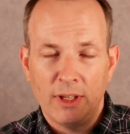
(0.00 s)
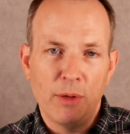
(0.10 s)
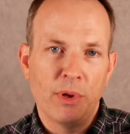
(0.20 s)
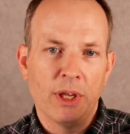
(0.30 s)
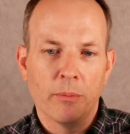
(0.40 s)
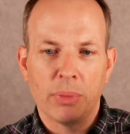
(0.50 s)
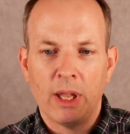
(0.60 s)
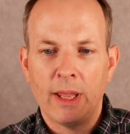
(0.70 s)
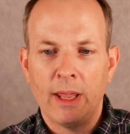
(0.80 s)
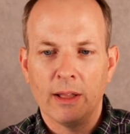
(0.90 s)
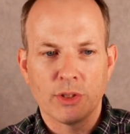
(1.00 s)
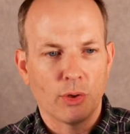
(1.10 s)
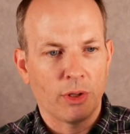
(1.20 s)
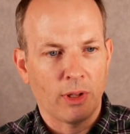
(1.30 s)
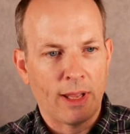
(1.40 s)
keeping him playing. Let's
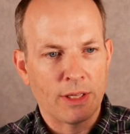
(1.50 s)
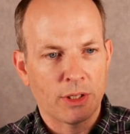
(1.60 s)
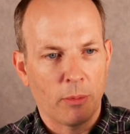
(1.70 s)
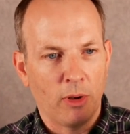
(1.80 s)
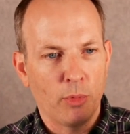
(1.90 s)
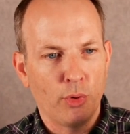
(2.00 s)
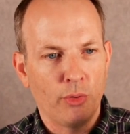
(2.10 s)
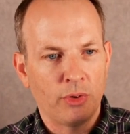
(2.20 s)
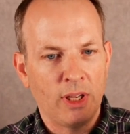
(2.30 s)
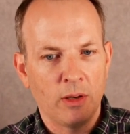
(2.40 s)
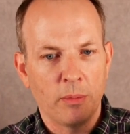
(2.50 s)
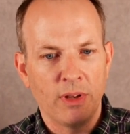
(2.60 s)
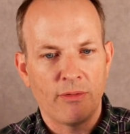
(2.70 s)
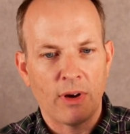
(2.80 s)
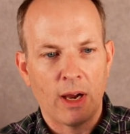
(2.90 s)
look at the last couple of moves. King to
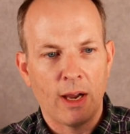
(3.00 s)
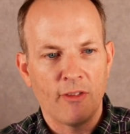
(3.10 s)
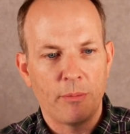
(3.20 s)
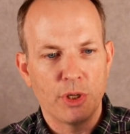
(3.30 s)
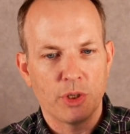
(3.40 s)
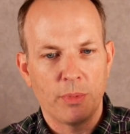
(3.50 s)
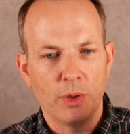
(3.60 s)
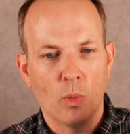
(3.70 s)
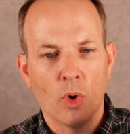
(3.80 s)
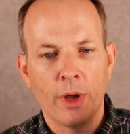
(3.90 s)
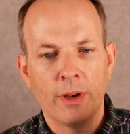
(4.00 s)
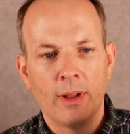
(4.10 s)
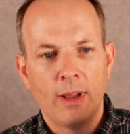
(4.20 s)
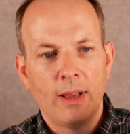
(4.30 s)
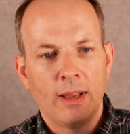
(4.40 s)
b five, bishop e one,
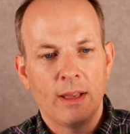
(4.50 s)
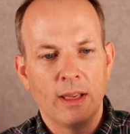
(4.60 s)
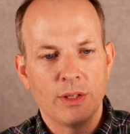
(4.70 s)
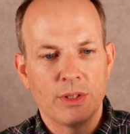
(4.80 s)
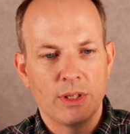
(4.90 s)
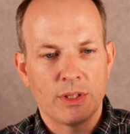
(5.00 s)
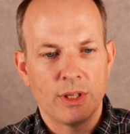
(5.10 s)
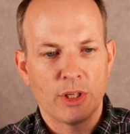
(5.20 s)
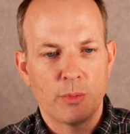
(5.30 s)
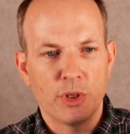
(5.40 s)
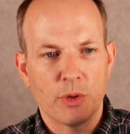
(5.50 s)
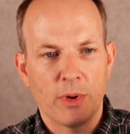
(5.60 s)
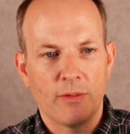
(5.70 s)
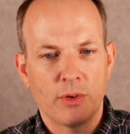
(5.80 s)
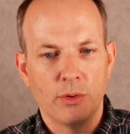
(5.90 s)
king c six, bishop
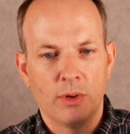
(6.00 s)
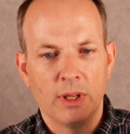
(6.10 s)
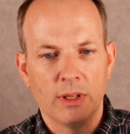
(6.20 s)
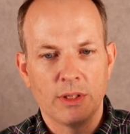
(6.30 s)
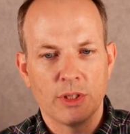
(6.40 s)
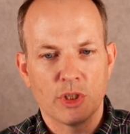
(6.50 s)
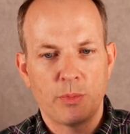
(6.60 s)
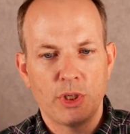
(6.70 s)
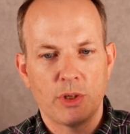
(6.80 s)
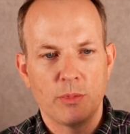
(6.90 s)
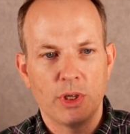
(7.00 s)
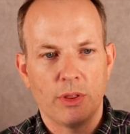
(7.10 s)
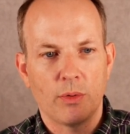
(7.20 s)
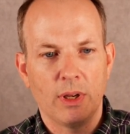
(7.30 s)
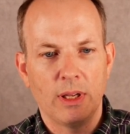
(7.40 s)
f two, king b six, bishop g
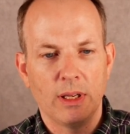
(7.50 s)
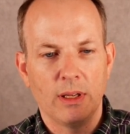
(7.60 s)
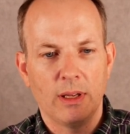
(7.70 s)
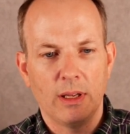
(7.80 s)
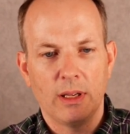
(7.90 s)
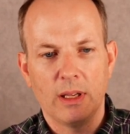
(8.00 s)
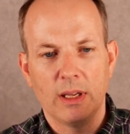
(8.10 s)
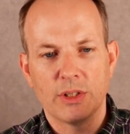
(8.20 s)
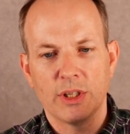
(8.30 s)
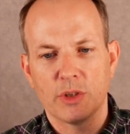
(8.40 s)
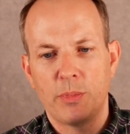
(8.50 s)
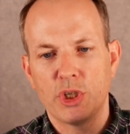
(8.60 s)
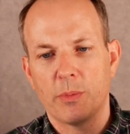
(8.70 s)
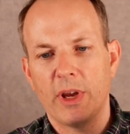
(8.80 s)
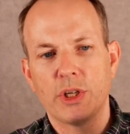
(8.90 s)
three, king King e six,
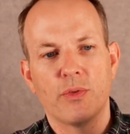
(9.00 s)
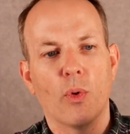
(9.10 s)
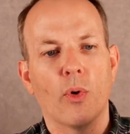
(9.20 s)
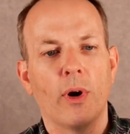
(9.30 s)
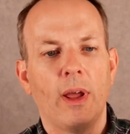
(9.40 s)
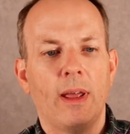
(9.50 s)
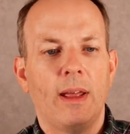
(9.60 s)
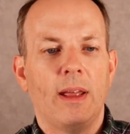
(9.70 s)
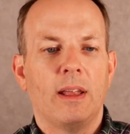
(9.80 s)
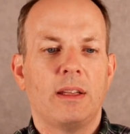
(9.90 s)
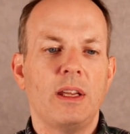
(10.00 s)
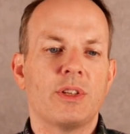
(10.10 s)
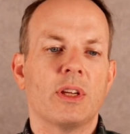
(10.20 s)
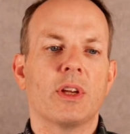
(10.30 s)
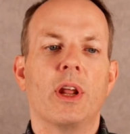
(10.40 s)
bishop h four, d
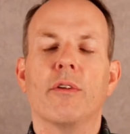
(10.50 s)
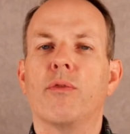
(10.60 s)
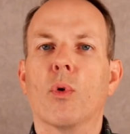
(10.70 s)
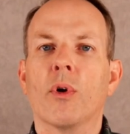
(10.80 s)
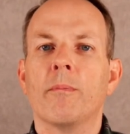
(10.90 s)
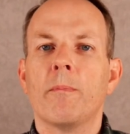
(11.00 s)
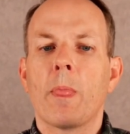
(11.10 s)
six and f four,